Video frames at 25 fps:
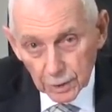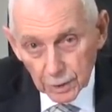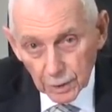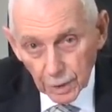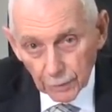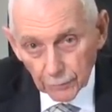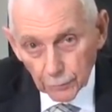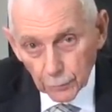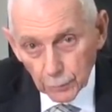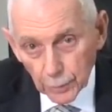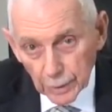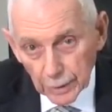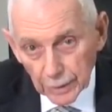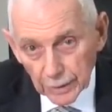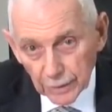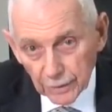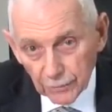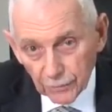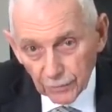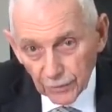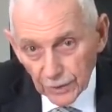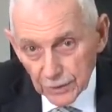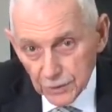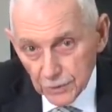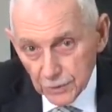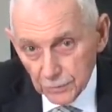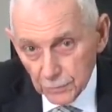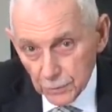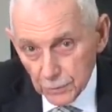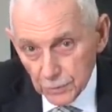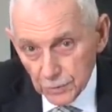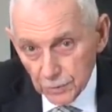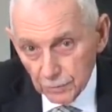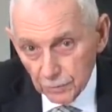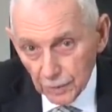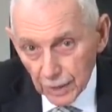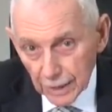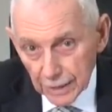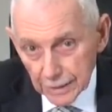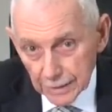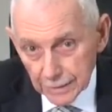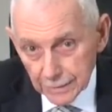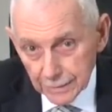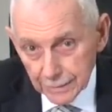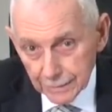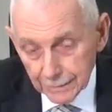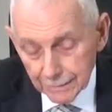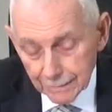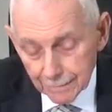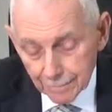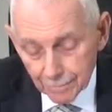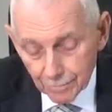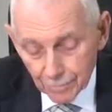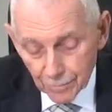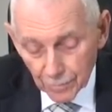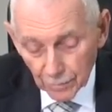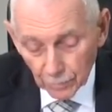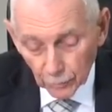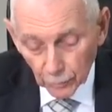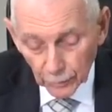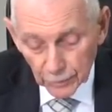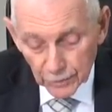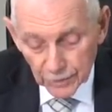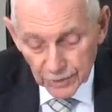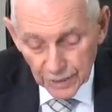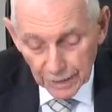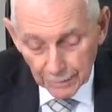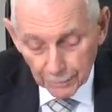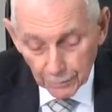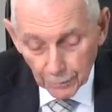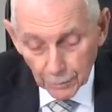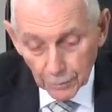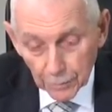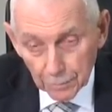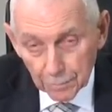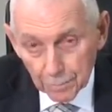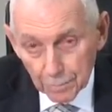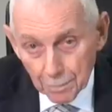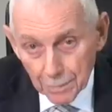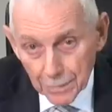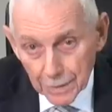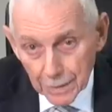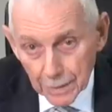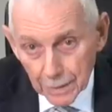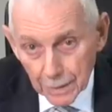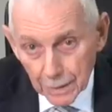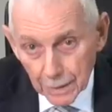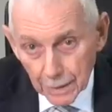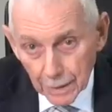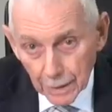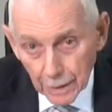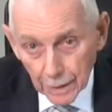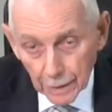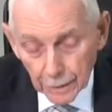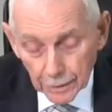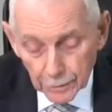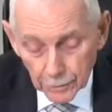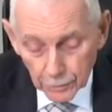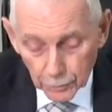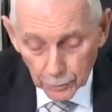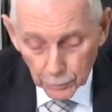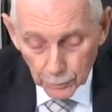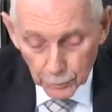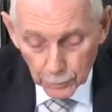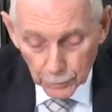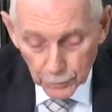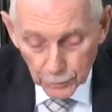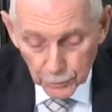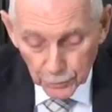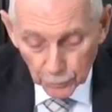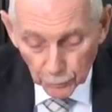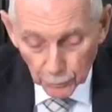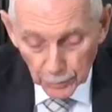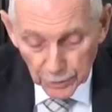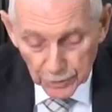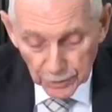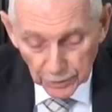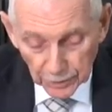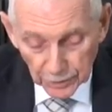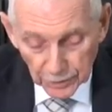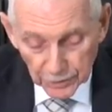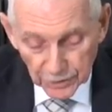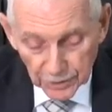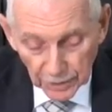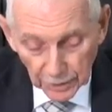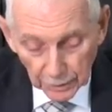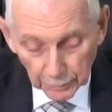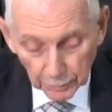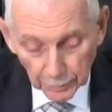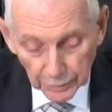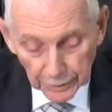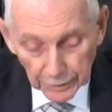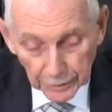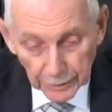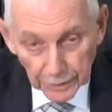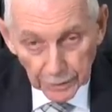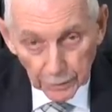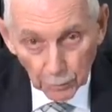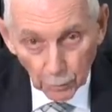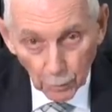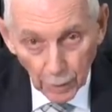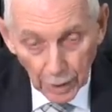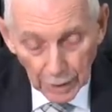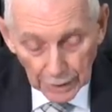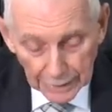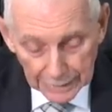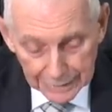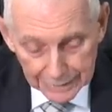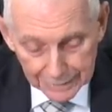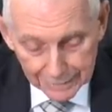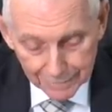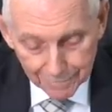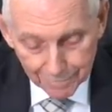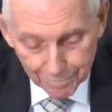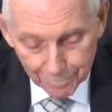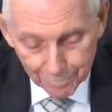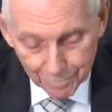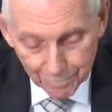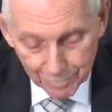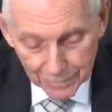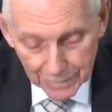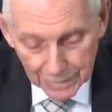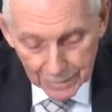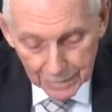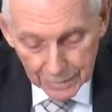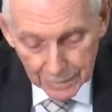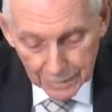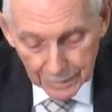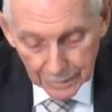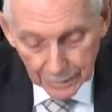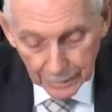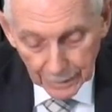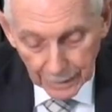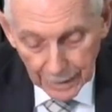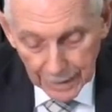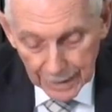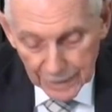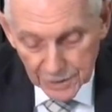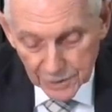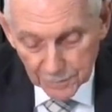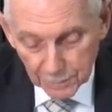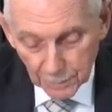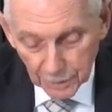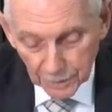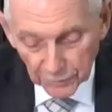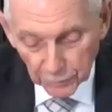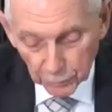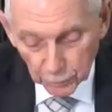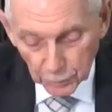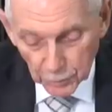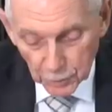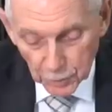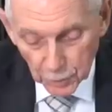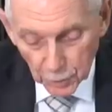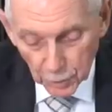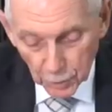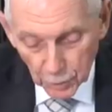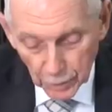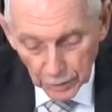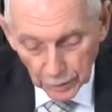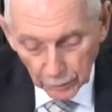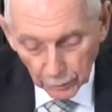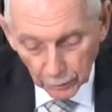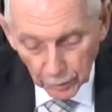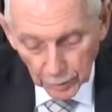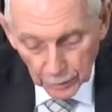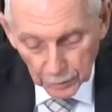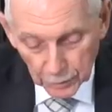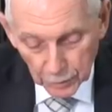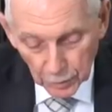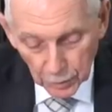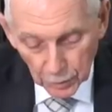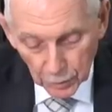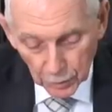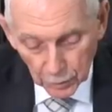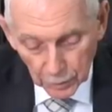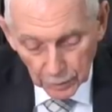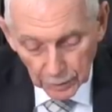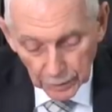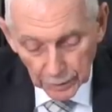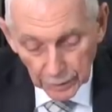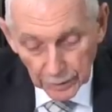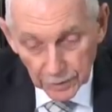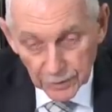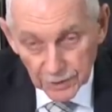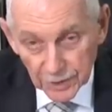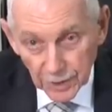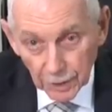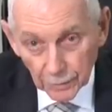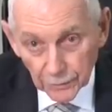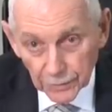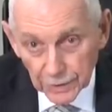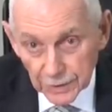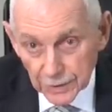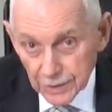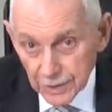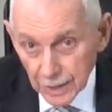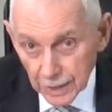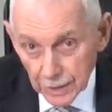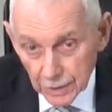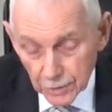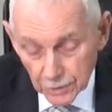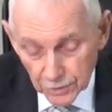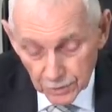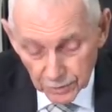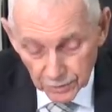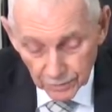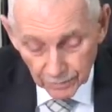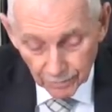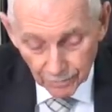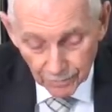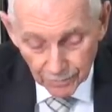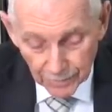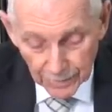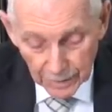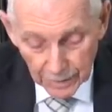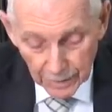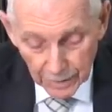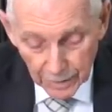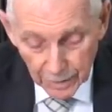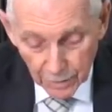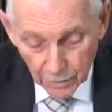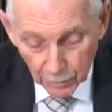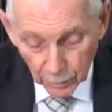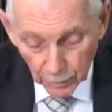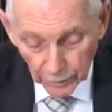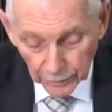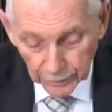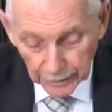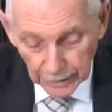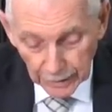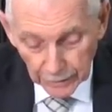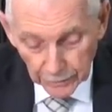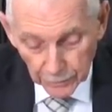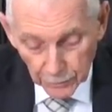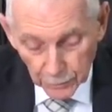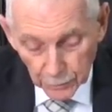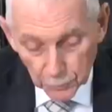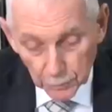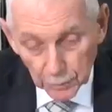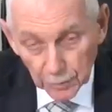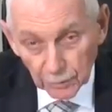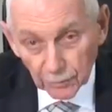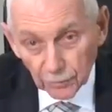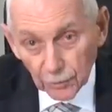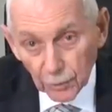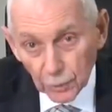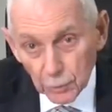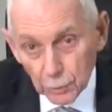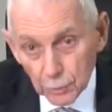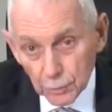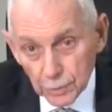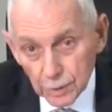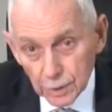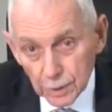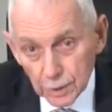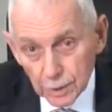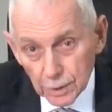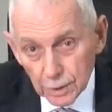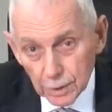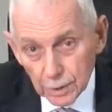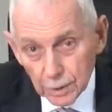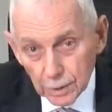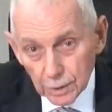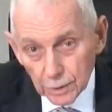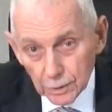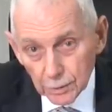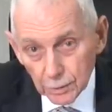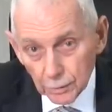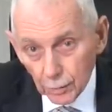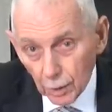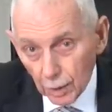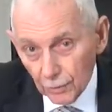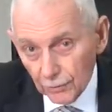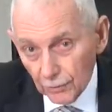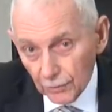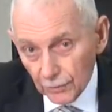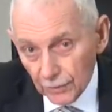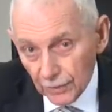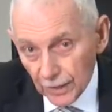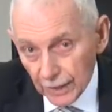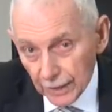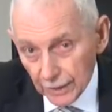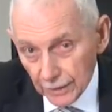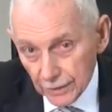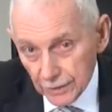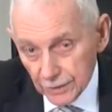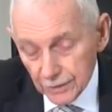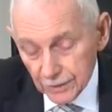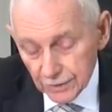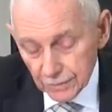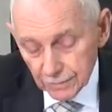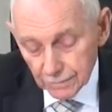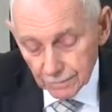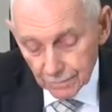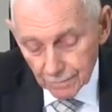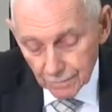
have created festivals of light. For example, Hindus recently celebrated Diwali, and last month was Loy Krathong in Southeast Asia, where candles were afloat to offer thanks.